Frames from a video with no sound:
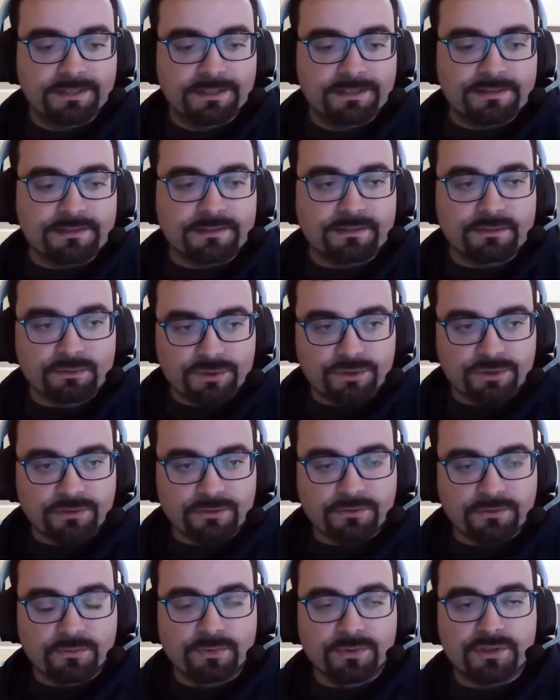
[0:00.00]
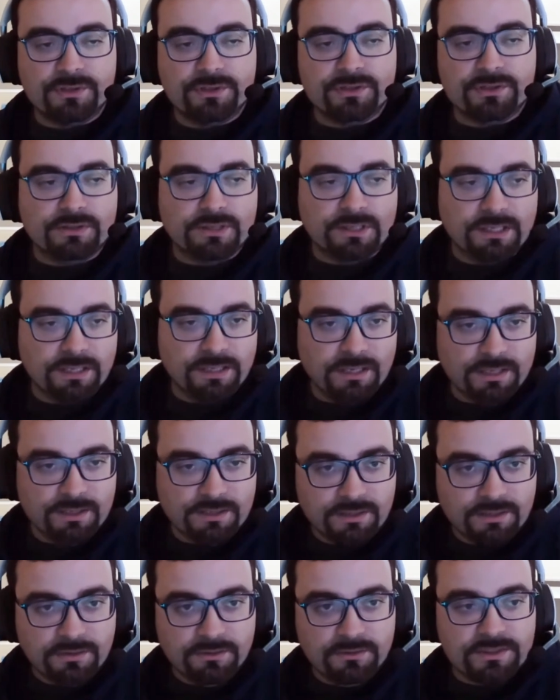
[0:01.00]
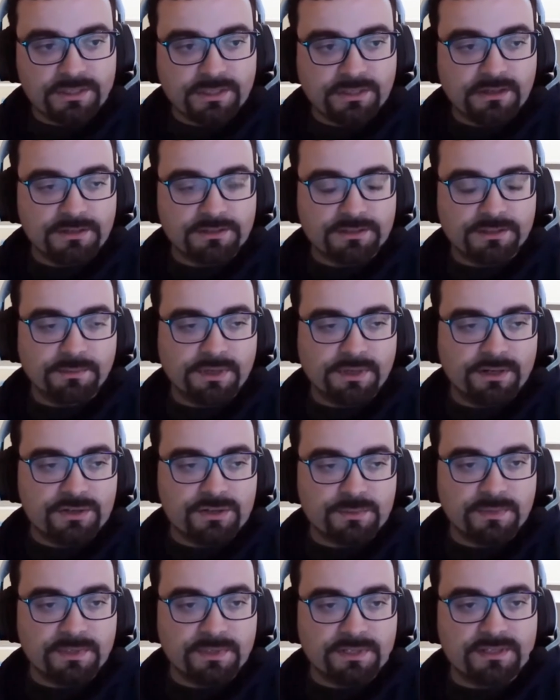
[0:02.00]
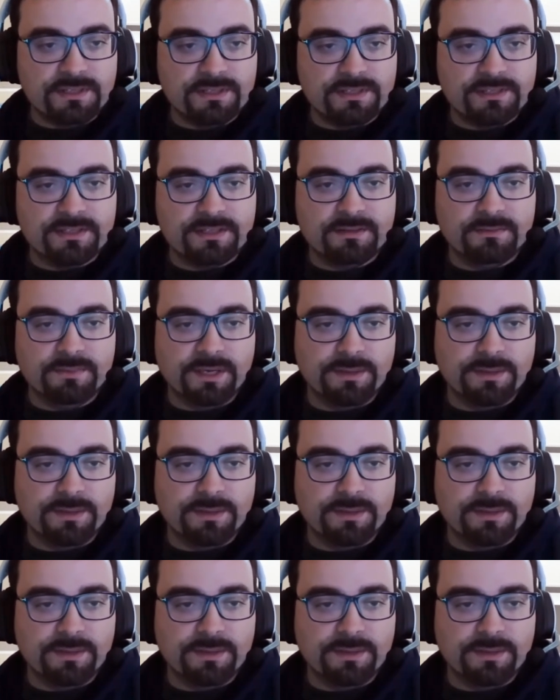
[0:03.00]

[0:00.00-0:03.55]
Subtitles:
solution, which includes a content management system,